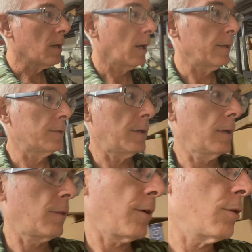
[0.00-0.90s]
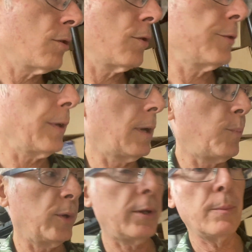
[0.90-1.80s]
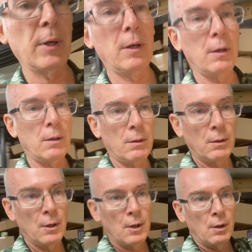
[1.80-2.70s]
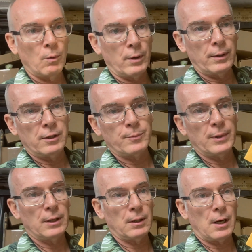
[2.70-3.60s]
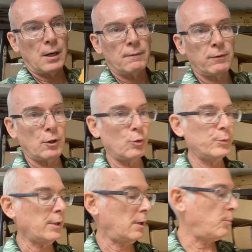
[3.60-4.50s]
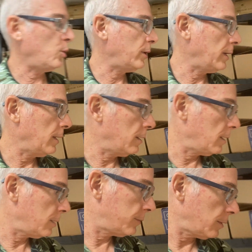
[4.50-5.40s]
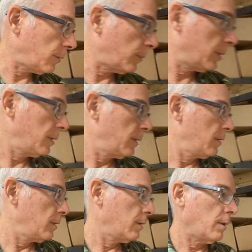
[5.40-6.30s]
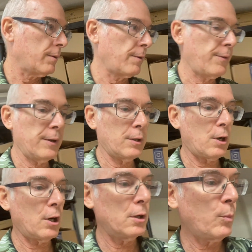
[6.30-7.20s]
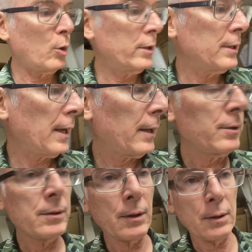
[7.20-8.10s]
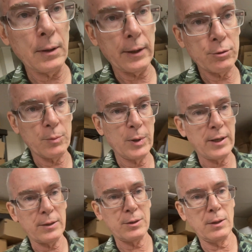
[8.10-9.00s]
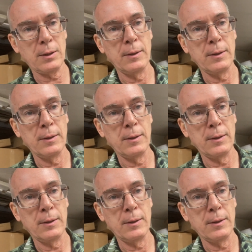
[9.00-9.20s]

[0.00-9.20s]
I just take those and I put them in one of these manila envelopes, and I'll put in some of the thin cardboard to add just a little extra protection.